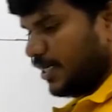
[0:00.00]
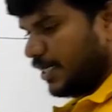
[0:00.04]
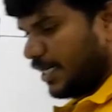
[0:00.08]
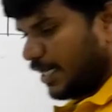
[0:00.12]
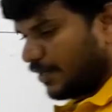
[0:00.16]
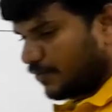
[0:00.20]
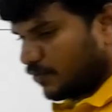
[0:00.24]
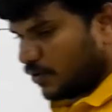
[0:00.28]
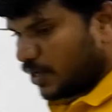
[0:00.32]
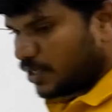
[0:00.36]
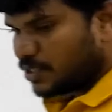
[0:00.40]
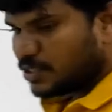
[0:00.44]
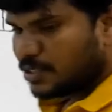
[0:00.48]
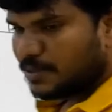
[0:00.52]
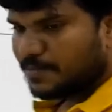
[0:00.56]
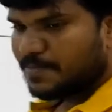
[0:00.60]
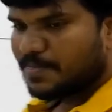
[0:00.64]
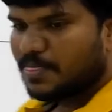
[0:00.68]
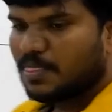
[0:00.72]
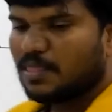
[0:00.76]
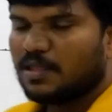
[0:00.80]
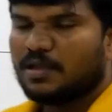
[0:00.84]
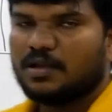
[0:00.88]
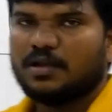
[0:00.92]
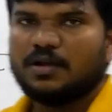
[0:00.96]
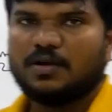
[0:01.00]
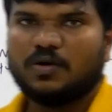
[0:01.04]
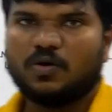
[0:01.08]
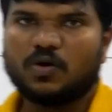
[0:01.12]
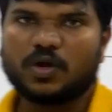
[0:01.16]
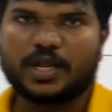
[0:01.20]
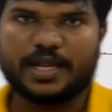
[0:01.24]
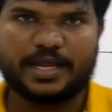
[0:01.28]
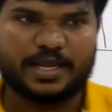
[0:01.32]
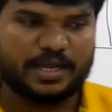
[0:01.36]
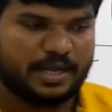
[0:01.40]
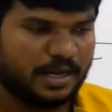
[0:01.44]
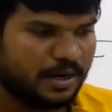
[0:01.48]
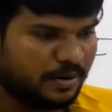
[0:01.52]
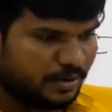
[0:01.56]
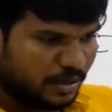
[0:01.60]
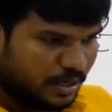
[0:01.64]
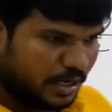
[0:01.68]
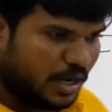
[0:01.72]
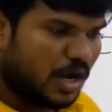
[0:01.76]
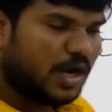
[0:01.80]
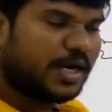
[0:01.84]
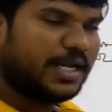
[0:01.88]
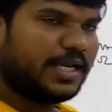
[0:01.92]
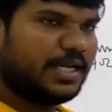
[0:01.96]
networks, okay, and
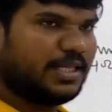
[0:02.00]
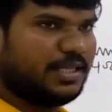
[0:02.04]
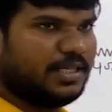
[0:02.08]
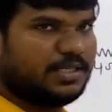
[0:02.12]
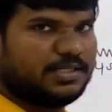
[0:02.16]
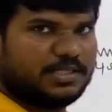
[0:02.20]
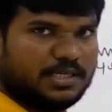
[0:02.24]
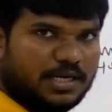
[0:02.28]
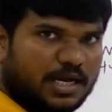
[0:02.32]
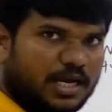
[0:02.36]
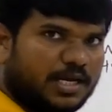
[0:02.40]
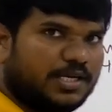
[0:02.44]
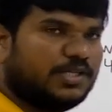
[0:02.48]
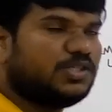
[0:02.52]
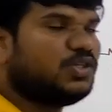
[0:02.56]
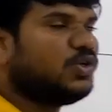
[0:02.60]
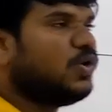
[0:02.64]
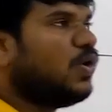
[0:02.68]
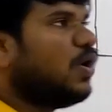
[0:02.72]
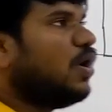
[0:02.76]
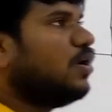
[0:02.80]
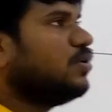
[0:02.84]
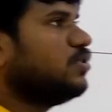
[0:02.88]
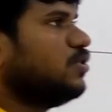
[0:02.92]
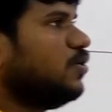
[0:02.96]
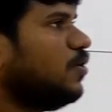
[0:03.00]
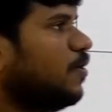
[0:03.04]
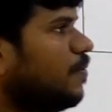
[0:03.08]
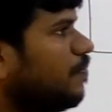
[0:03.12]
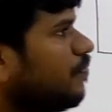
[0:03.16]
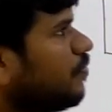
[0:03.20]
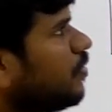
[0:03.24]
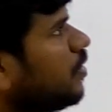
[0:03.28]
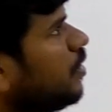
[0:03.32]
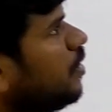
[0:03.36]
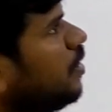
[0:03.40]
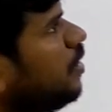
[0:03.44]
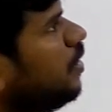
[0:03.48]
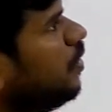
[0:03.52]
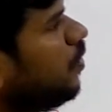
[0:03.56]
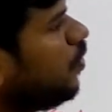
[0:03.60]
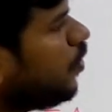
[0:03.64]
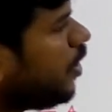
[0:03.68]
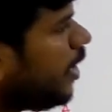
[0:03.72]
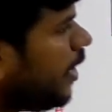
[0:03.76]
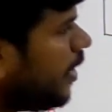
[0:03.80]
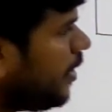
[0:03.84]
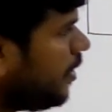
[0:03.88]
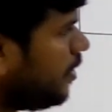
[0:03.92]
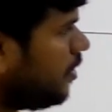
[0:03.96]
regarding this ISRO also.
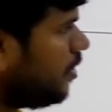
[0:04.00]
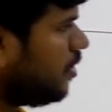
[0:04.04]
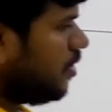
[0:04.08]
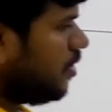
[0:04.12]
Okay,